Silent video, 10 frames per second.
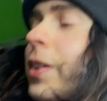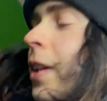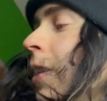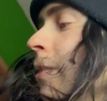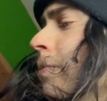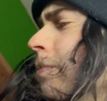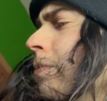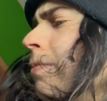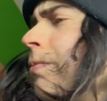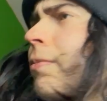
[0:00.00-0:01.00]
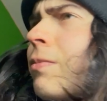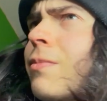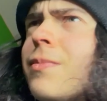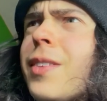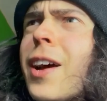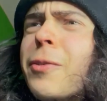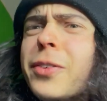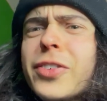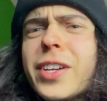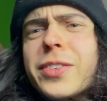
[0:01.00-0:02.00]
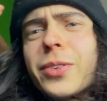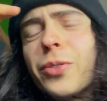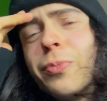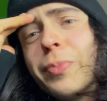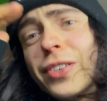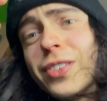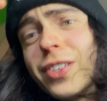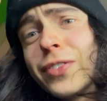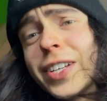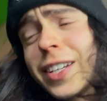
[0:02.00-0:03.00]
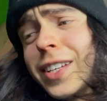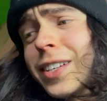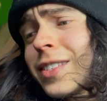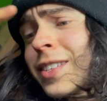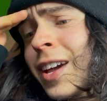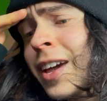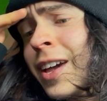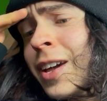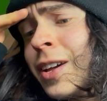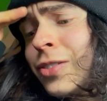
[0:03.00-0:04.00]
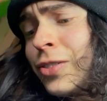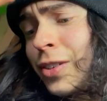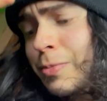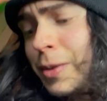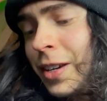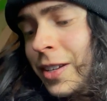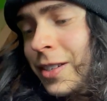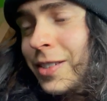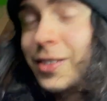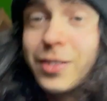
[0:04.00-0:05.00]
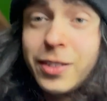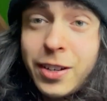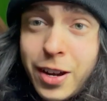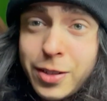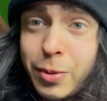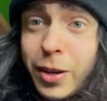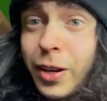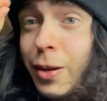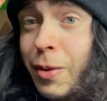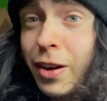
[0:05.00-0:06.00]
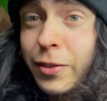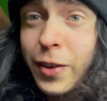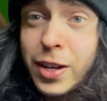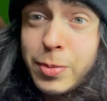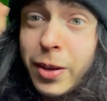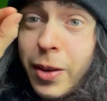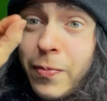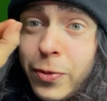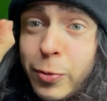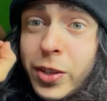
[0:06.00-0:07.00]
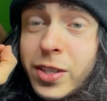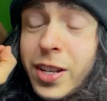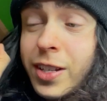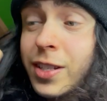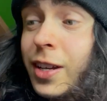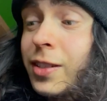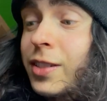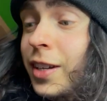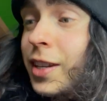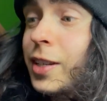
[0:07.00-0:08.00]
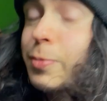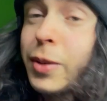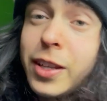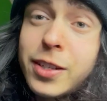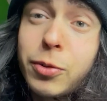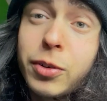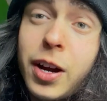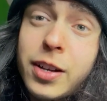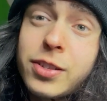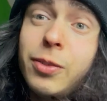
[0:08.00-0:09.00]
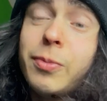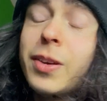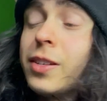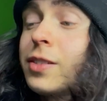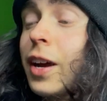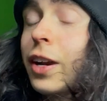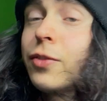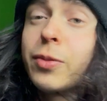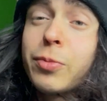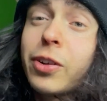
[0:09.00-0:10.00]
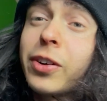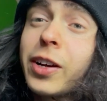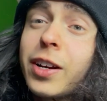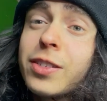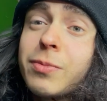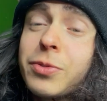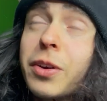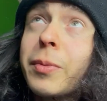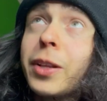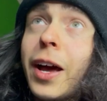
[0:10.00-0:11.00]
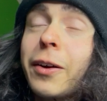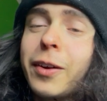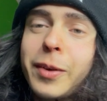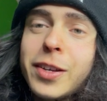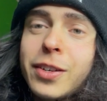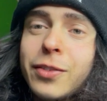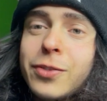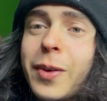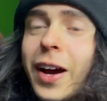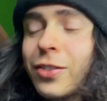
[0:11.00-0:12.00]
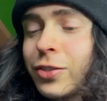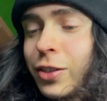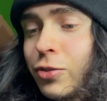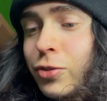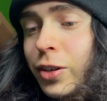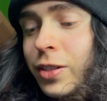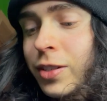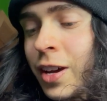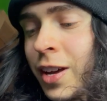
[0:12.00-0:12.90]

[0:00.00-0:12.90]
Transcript: I want to try to use a whole bunch of different techniques, just because competitive cosplay wants techniques, but this whole costume is kind of an embroidery costume, so I'm allowing myself to actually just